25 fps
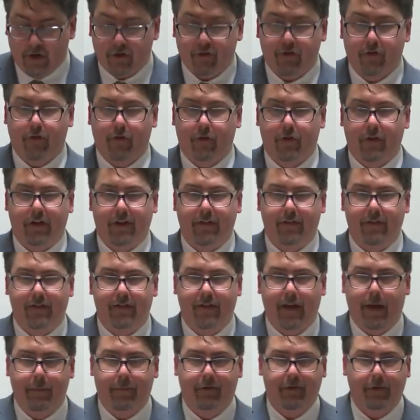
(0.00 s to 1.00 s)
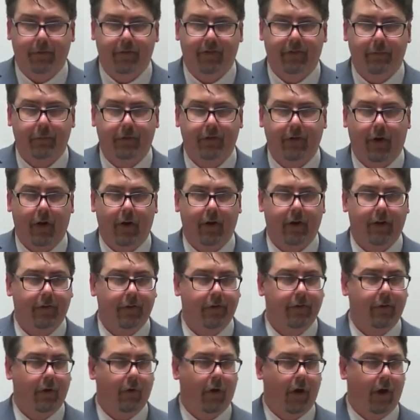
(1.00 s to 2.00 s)
churning the depths of samsara, and
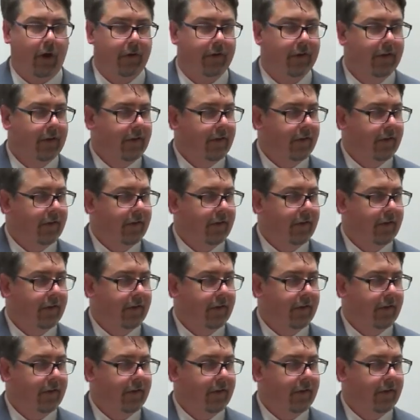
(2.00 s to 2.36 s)
so on.